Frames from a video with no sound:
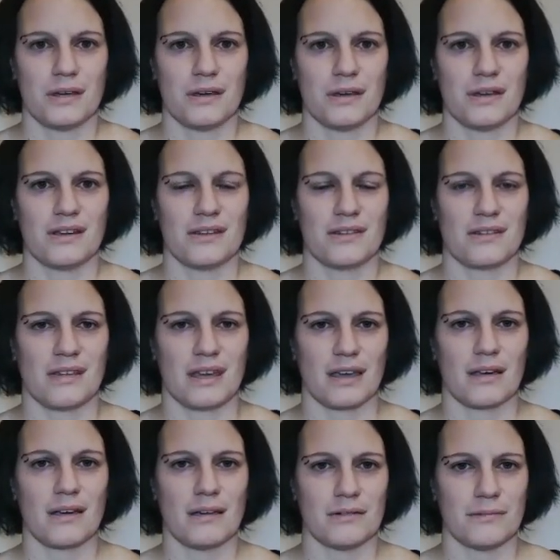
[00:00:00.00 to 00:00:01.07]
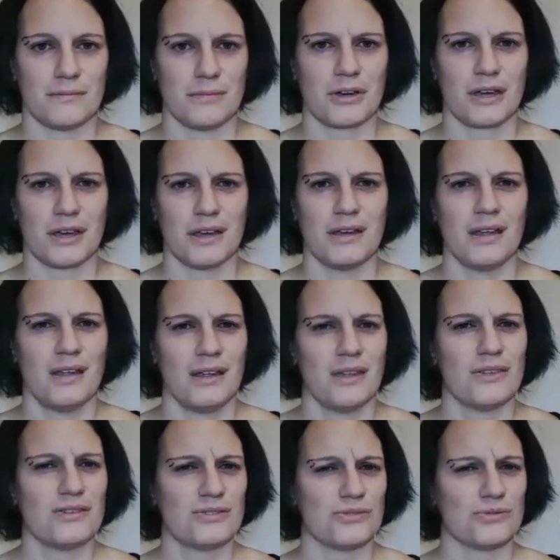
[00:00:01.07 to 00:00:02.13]
And it's thinking, oh, okay,
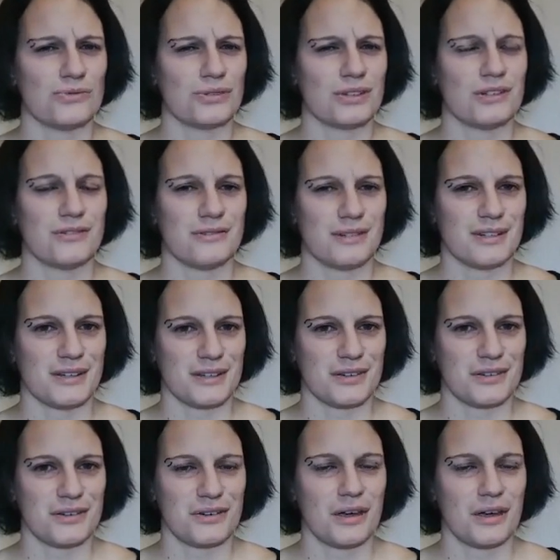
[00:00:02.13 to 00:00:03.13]
this is really, really good.